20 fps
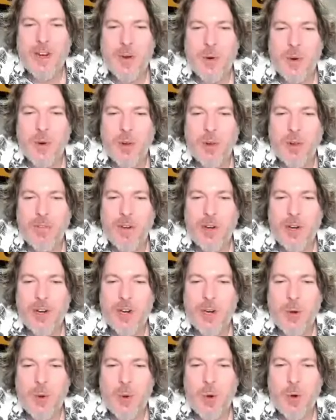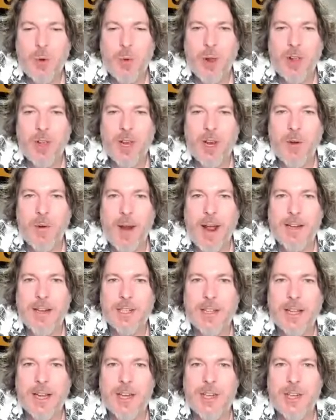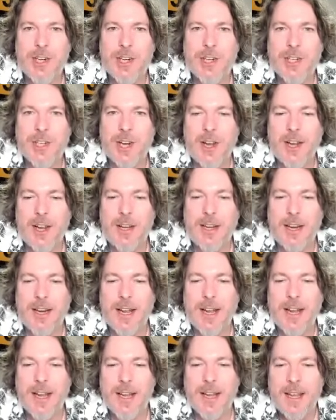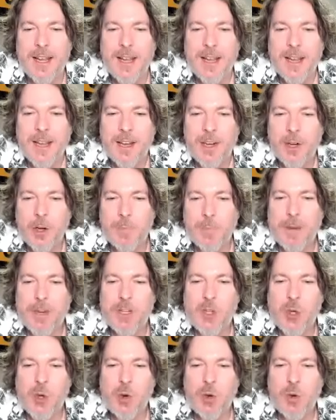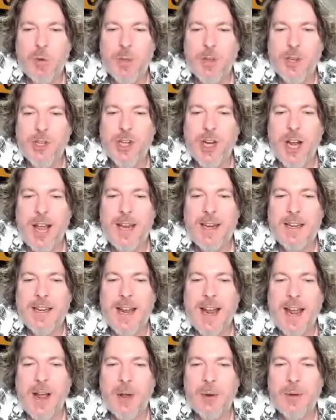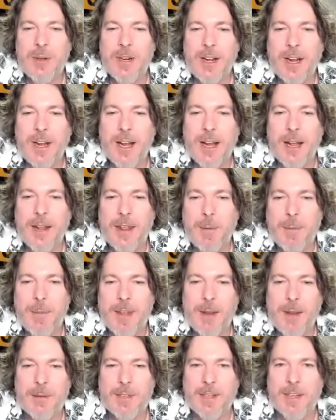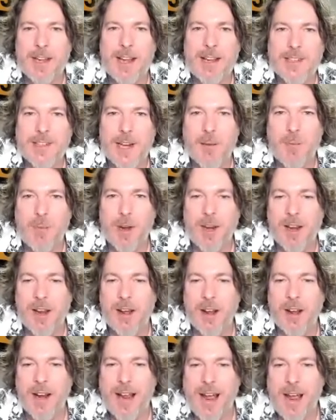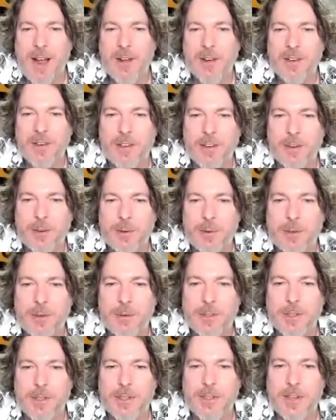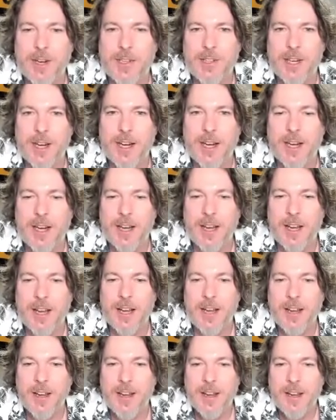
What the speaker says: cool. Very cool. Well, congratulations on your big tour with Shinedown. That was the last time we hung out, and you're just such a